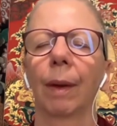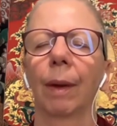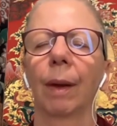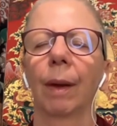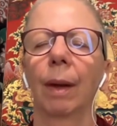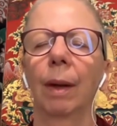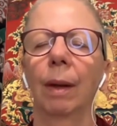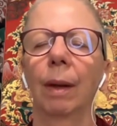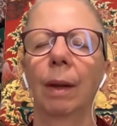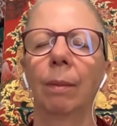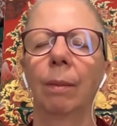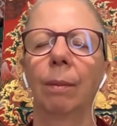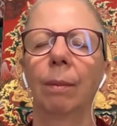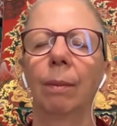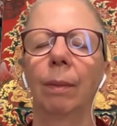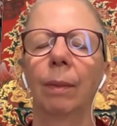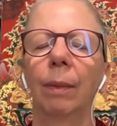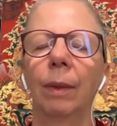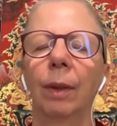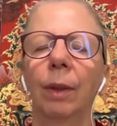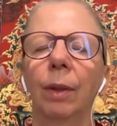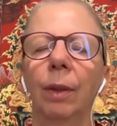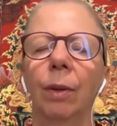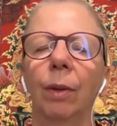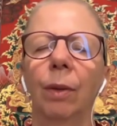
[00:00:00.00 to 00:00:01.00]
And then,
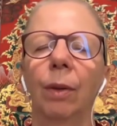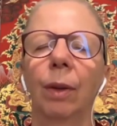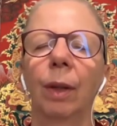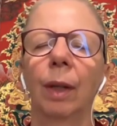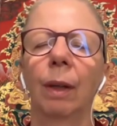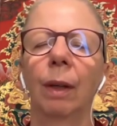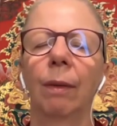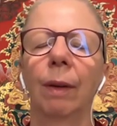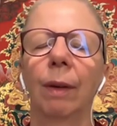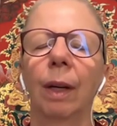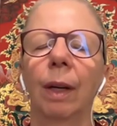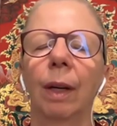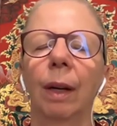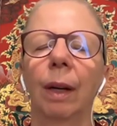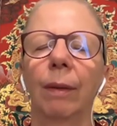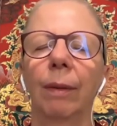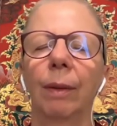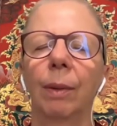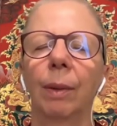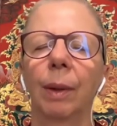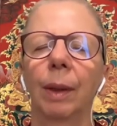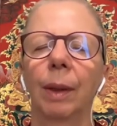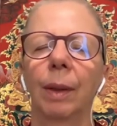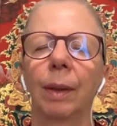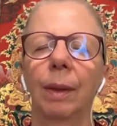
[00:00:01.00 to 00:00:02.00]
you know, think of our loved
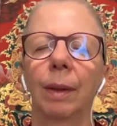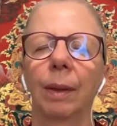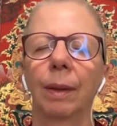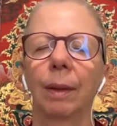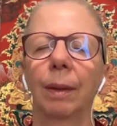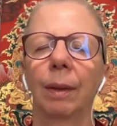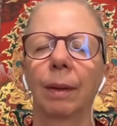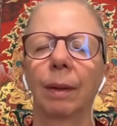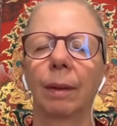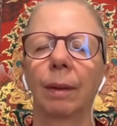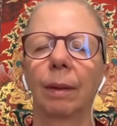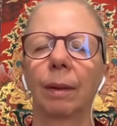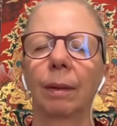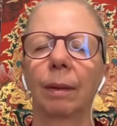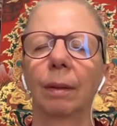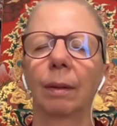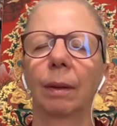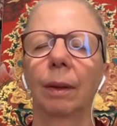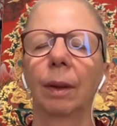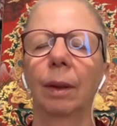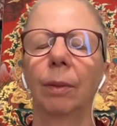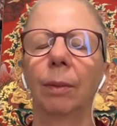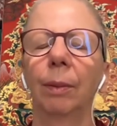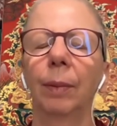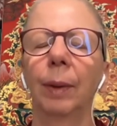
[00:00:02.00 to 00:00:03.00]
ones.
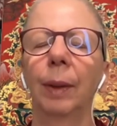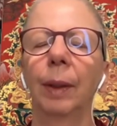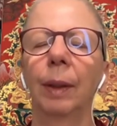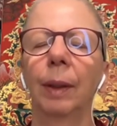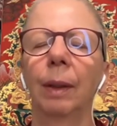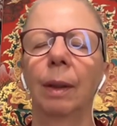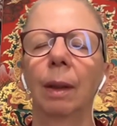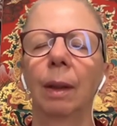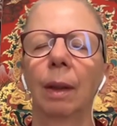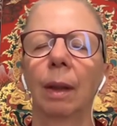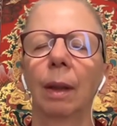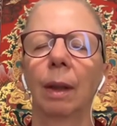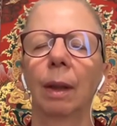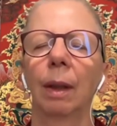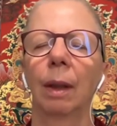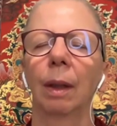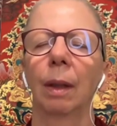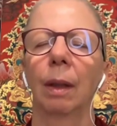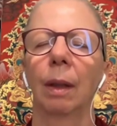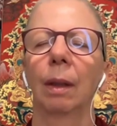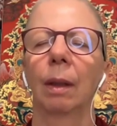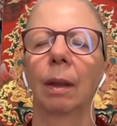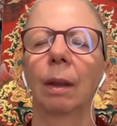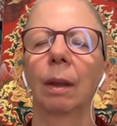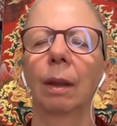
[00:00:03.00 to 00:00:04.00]
You can bring
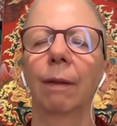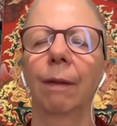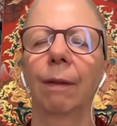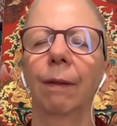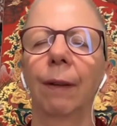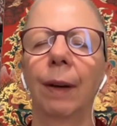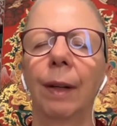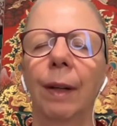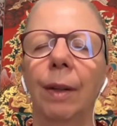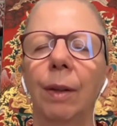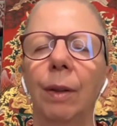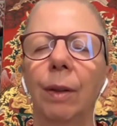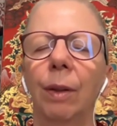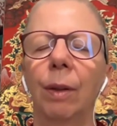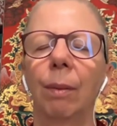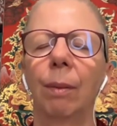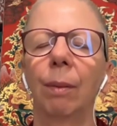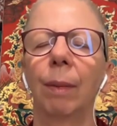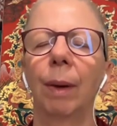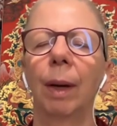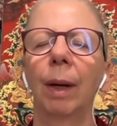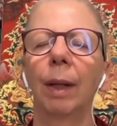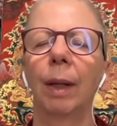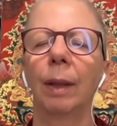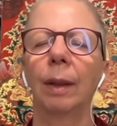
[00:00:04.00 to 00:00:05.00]
their face to your
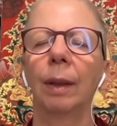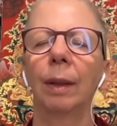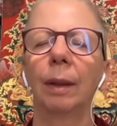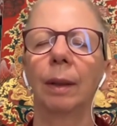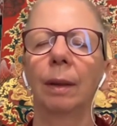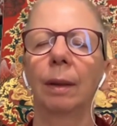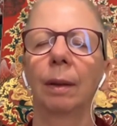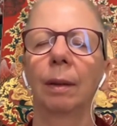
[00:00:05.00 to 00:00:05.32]
mind.